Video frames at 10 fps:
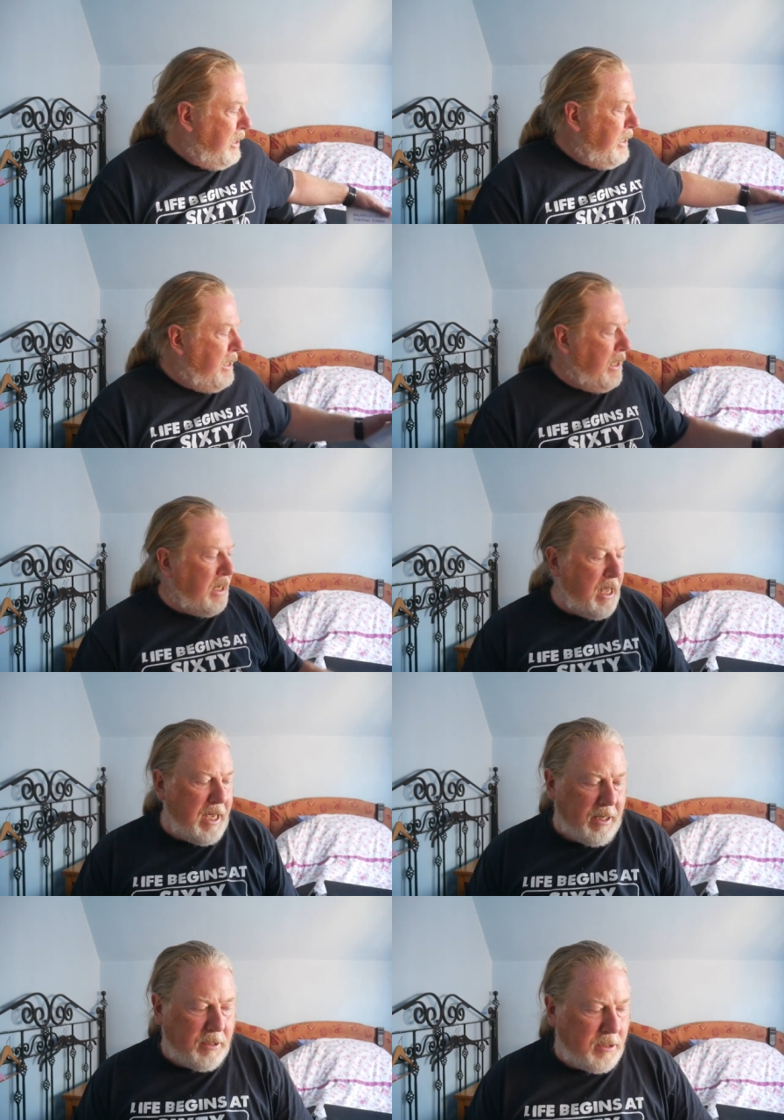it, it
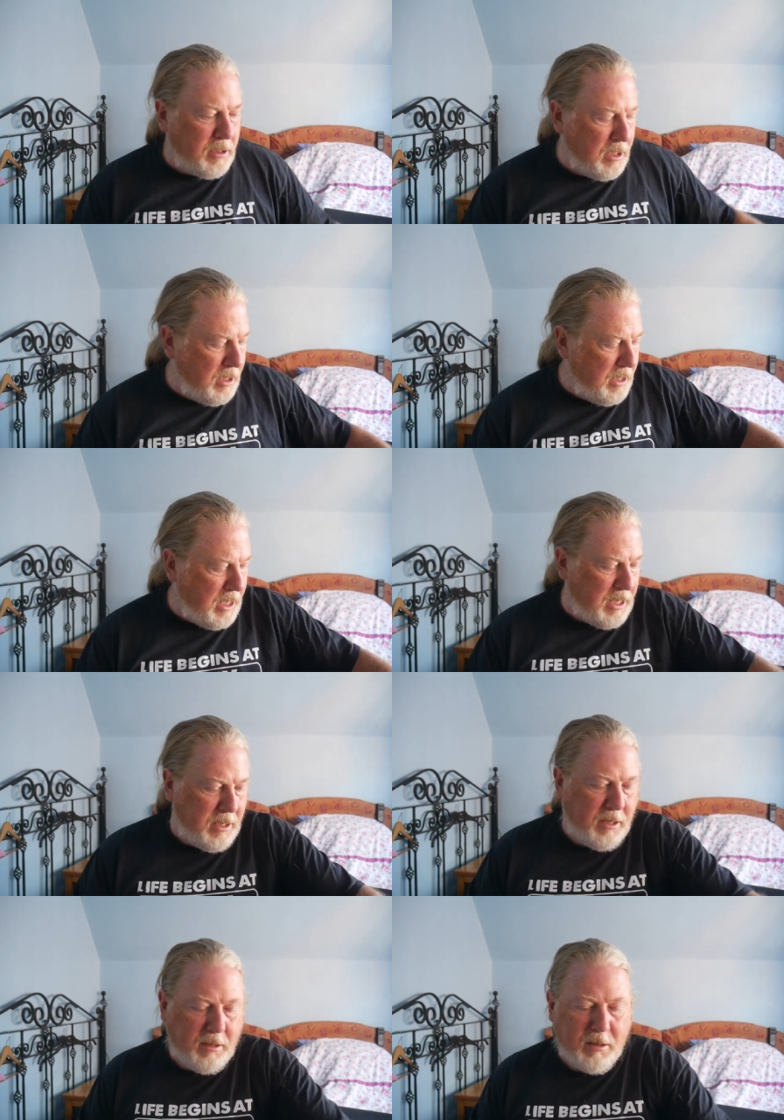is the